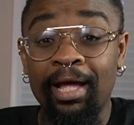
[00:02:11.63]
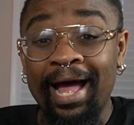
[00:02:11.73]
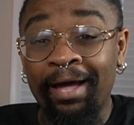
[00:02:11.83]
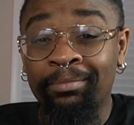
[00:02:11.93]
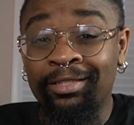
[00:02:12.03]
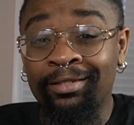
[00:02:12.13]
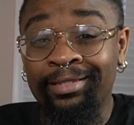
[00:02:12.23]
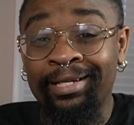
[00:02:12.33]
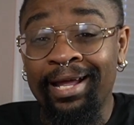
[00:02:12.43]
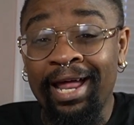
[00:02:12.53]
Amazon
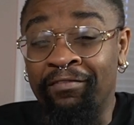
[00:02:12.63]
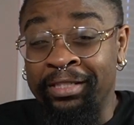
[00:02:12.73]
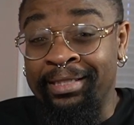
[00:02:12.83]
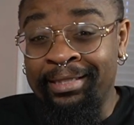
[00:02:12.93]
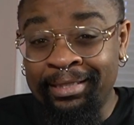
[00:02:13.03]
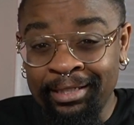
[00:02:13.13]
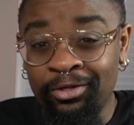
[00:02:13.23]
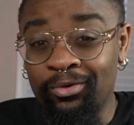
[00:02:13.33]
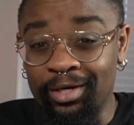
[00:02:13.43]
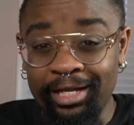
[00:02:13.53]
did not have a
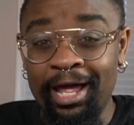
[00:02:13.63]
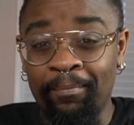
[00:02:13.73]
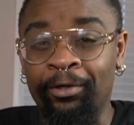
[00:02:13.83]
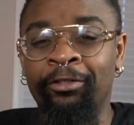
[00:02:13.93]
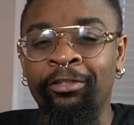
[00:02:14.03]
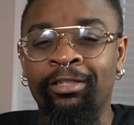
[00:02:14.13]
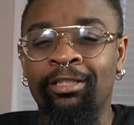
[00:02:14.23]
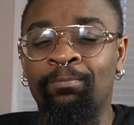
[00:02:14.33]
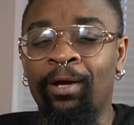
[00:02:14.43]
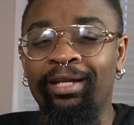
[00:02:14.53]
single in-app purchase
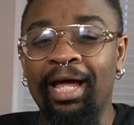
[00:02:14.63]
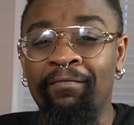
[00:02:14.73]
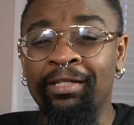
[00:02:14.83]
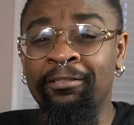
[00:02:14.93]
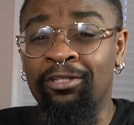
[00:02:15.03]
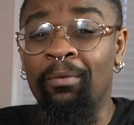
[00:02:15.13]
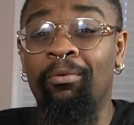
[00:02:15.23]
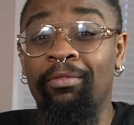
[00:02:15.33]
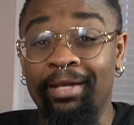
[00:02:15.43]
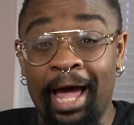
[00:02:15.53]
despite having double
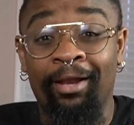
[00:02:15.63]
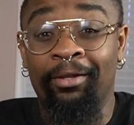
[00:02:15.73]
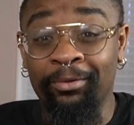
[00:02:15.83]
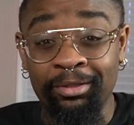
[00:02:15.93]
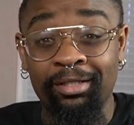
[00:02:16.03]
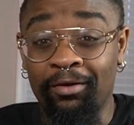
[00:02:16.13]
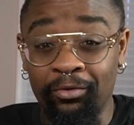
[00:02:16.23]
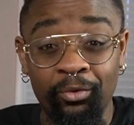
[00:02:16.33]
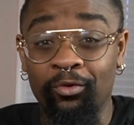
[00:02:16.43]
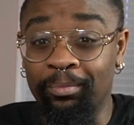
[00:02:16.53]
the downloads of
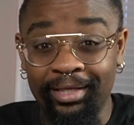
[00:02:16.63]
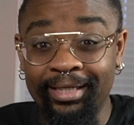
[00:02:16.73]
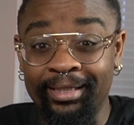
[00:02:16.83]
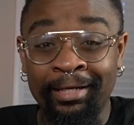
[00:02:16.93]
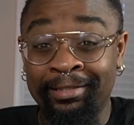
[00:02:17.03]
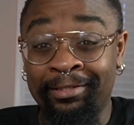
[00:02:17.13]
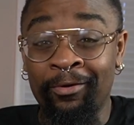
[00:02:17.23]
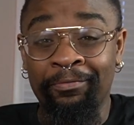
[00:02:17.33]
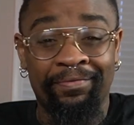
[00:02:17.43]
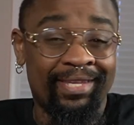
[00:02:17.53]
Google Play.
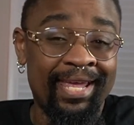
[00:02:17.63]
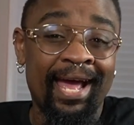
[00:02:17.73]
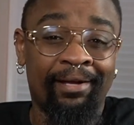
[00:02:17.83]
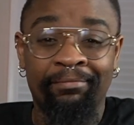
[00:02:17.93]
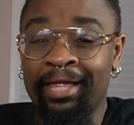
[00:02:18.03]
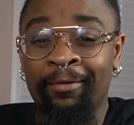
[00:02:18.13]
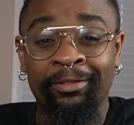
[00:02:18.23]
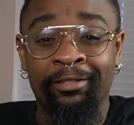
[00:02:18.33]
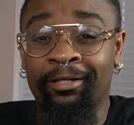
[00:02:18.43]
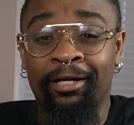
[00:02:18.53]
So yeah, that was
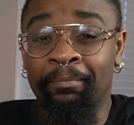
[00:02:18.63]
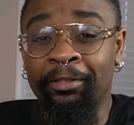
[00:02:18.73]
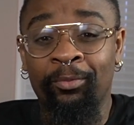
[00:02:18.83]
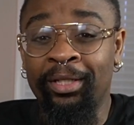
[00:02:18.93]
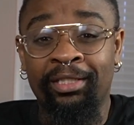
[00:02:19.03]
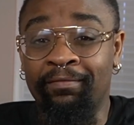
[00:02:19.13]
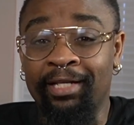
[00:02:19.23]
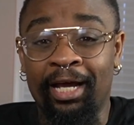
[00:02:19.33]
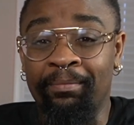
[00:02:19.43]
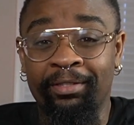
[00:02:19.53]
a complete waste of
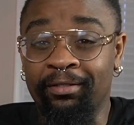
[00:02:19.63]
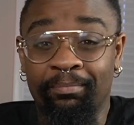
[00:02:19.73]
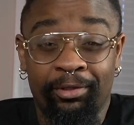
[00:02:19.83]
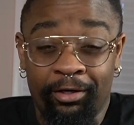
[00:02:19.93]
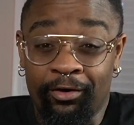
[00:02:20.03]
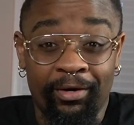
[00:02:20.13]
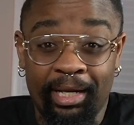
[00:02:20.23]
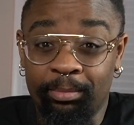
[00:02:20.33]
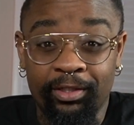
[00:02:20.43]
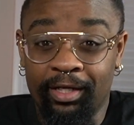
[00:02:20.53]
time to put it on
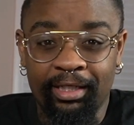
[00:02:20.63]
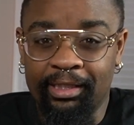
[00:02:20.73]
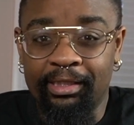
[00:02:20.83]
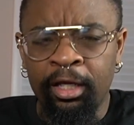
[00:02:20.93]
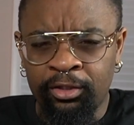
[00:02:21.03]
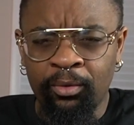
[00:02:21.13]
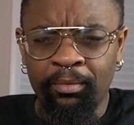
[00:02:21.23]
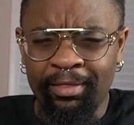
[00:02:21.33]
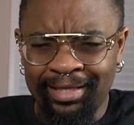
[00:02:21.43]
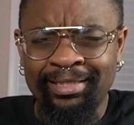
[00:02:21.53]
Amazon. So
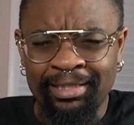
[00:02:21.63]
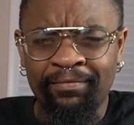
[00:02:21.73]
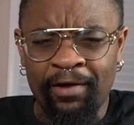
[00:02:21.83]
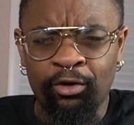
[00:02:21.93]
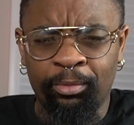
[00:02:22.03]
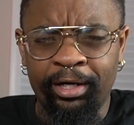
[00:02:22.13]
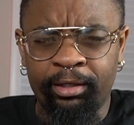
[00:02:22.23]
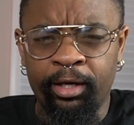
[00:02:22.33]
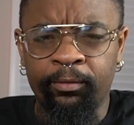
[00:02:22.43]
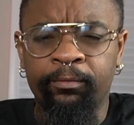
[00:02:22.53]
this is the final
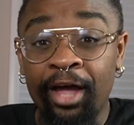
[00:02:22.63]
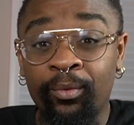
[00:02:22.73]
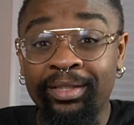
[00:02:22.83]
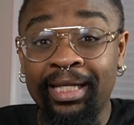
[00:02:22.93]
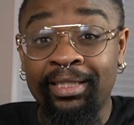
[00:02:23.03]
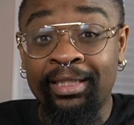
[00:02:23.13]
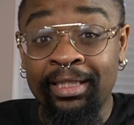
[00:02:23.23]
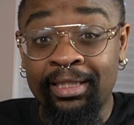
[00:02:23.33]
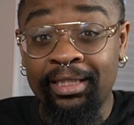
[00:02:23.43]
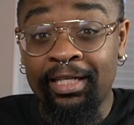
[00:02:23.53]
breakdown. iOS had
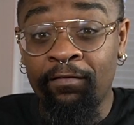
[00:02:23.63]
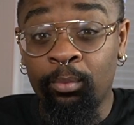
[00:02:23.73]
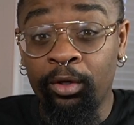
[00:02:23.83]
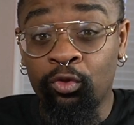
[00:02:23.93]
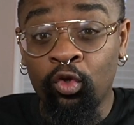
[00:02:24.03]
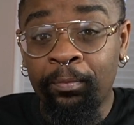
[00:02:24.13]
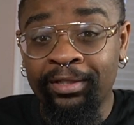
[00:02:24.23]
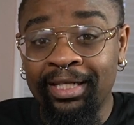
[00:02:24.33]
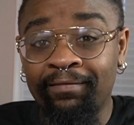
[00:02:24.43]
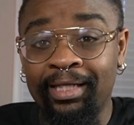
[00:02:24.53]

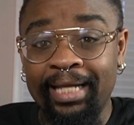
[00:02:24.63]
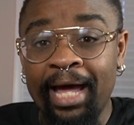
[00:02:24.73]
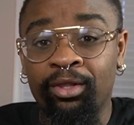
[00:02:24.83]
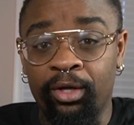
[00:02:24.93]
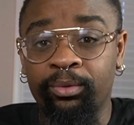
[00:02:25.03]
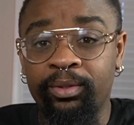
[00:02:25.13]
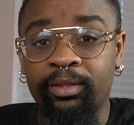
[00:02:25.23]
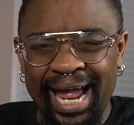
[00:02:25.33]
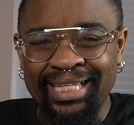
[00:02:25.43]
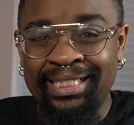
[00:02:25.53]
67.3% of the downloads
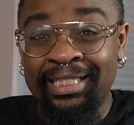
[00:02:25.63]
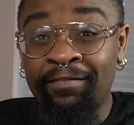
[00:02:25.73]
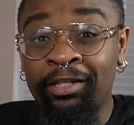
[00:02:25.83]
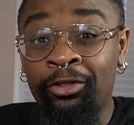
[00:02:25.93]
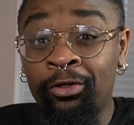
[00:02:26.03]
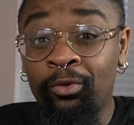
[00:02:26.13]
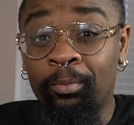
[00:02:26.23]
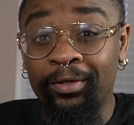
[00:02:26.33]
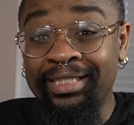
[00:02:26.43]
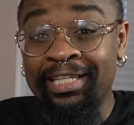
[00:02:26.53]
and
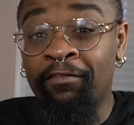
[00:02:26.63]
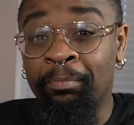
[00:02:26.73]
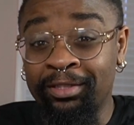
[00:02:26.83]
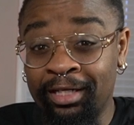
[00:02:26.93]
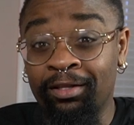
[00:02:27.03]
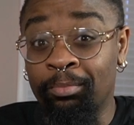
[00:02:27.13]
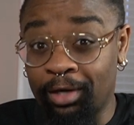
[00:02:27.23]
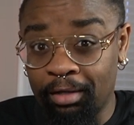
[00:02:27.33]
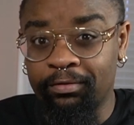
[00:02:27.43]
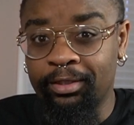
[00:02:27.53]
72.7% of the
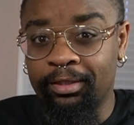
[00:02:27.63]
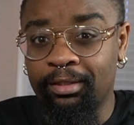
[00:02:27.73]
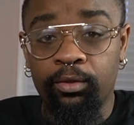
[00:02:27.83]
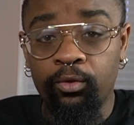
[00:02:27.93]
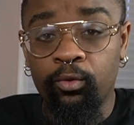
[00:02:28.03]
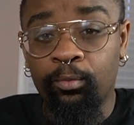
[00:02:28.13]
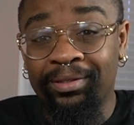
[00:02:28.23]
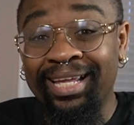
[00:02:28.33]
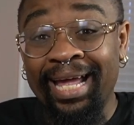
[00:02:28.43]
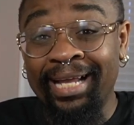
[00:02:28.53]
profits. Google
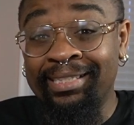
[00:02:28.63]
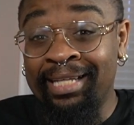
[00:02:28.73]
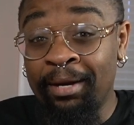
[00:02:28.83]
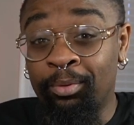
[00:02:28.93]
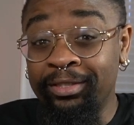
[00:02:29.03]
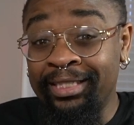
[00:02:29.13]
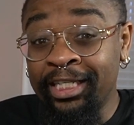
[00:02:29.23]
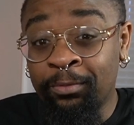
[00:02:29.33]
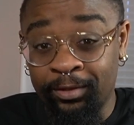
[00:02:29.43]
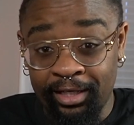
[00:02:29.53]
Play had
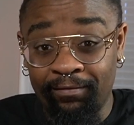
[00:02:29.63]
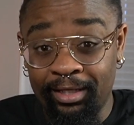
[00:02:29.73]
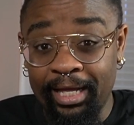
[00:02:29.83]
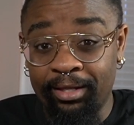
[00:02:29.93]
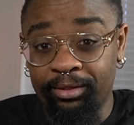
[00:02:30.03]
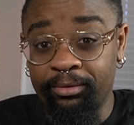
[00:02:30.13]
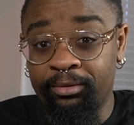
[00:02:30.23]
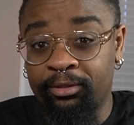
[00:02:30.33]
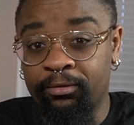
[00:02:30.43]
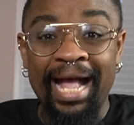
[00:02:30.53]
10.6% of the
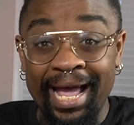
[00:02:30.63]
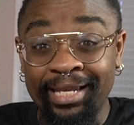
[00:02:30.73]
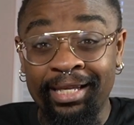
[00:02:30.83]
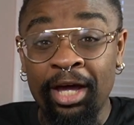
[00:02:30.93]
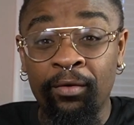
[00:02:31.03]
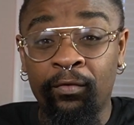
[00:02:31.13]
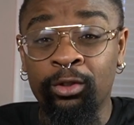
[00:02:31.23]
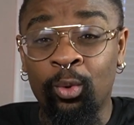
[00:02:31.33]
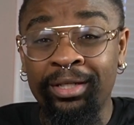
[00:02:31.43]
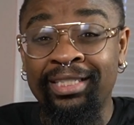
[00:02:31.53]
downloads and accounted for
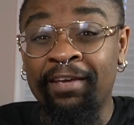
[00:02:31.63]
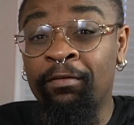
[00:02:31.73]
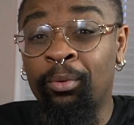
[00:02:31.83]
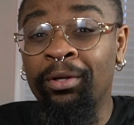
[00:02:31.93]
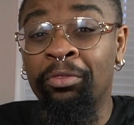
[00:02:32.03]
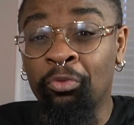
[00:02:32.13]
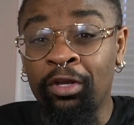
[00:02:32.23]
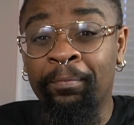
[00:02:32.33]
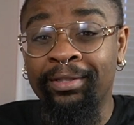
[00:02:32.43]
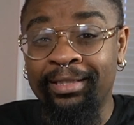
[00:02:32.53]

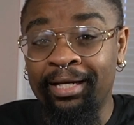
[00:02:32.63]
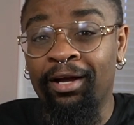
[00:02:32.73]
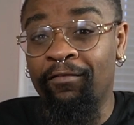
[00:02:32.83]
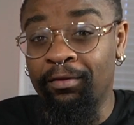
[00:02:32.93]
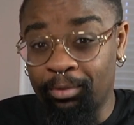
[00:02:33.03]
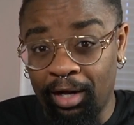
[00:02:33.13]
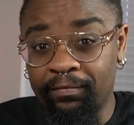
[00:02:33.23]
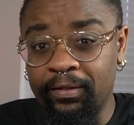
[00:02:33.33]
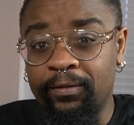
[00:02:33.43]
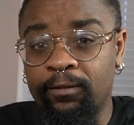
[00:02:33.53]
27.3% of the
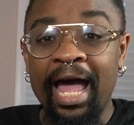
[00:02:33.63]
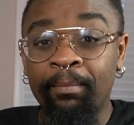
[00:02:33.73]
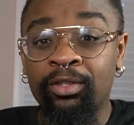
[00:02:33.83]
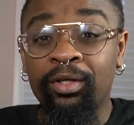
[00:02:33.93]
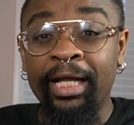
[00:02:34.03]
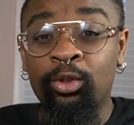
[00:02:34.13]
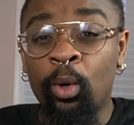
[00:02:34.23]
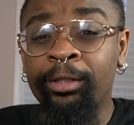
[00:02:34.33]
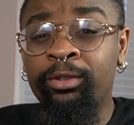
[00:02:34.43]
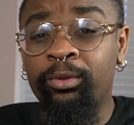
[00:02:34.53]
profits. Amazon had
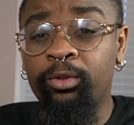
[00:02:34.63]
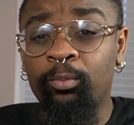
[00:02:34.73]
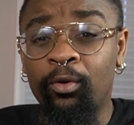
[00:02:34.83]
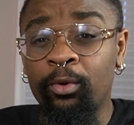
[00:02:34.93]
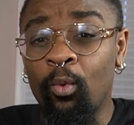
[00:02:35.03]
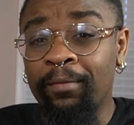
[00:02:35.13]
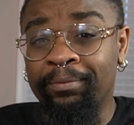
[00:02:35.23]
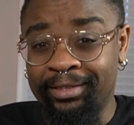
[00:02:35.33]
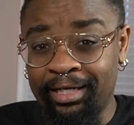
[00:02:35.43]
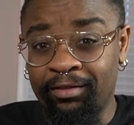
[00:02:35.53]

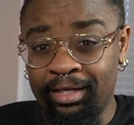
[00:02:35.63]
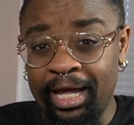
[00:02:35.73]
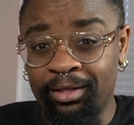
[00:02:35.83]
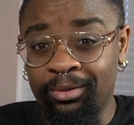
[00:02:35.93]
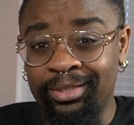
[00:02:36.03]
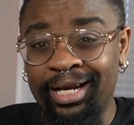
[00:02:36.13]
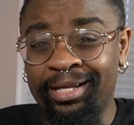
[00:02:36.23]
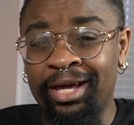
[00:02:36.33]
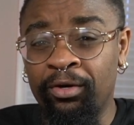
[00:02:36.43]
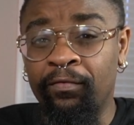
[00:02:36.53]
22.1% of the downloads and
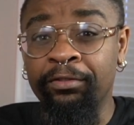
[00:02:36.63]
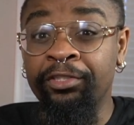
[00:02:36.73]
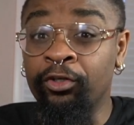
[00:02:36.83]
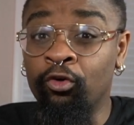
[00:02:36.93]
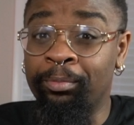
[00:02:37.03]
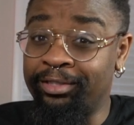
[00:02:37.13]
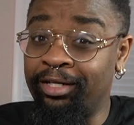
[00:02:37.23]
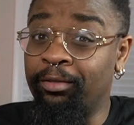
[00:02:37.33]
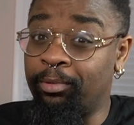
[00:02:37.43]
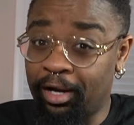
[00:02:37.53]
accounted for 0% of
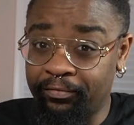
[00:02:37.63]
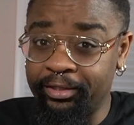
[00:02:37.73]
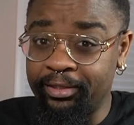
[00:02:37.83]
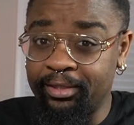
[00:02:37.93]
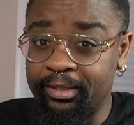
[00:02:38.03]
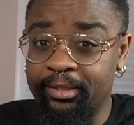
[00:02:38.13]
the profits.